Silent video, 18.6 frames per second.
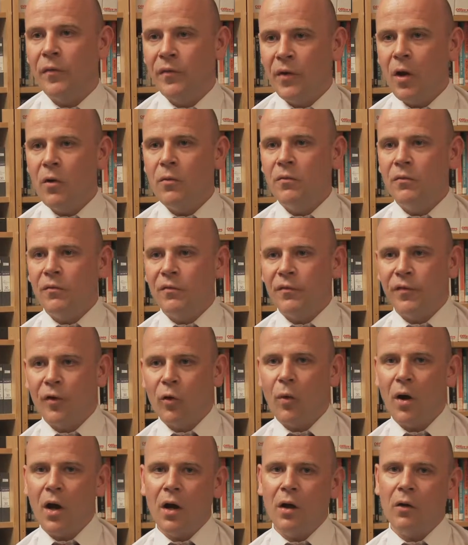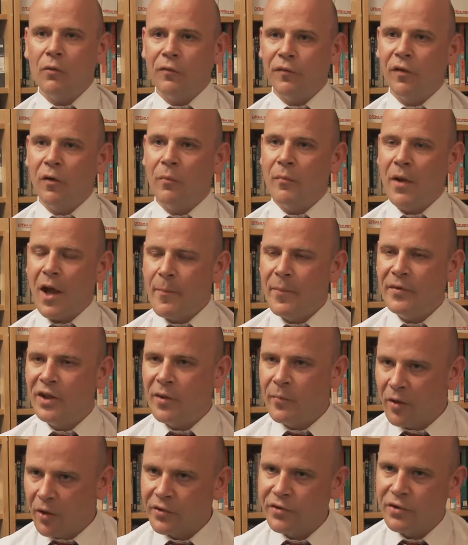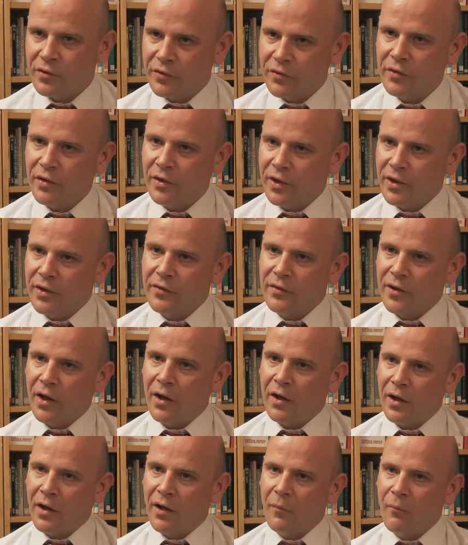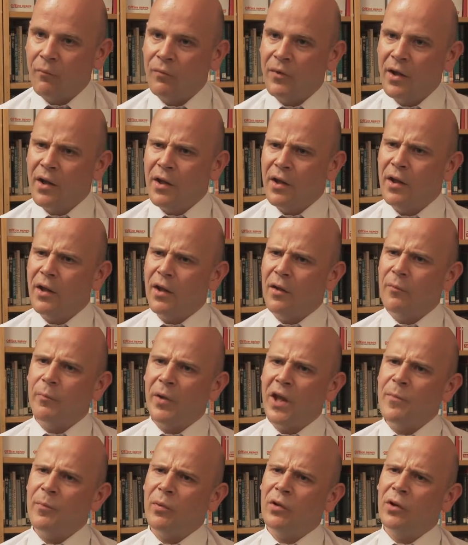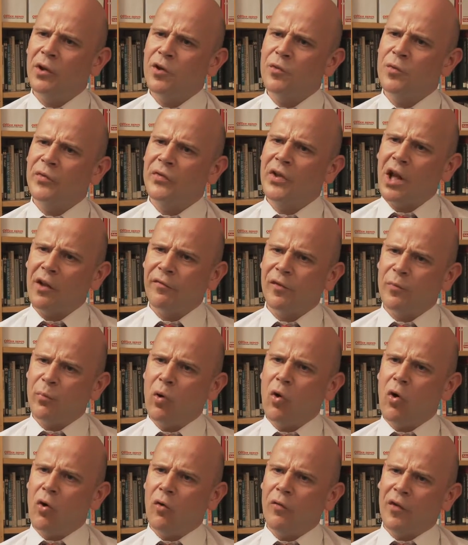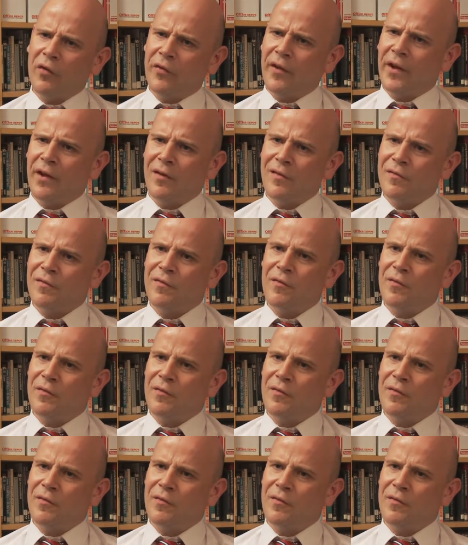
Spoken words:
we've known for a while from epidemiological studies that people who self-report that they